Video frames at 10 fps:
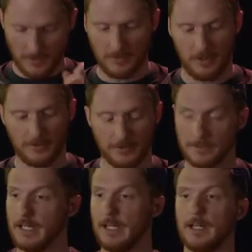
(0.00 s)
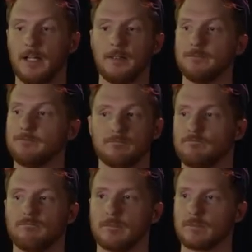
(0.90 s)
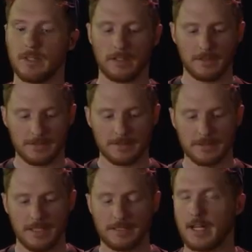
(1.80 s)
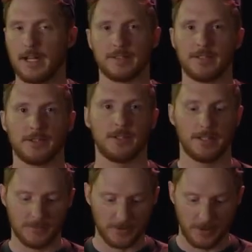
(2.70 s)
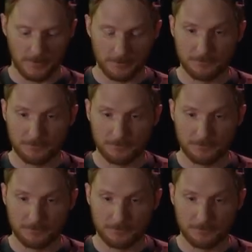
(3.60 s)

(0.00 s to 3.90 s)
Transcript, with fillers: No, dude. Um, that kind of is like shit. I'm sorry.